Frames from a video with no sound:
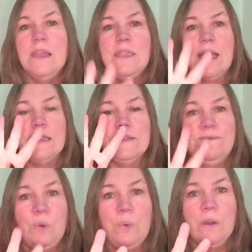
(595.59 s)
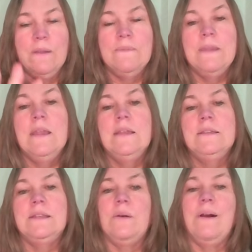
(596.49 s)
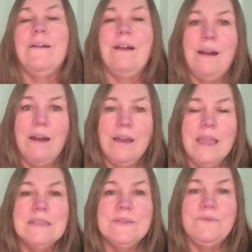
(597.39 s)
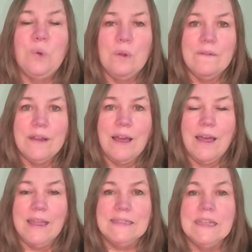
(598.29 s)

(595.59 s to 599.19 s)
That's 4. So a Kong is 4 of a kind.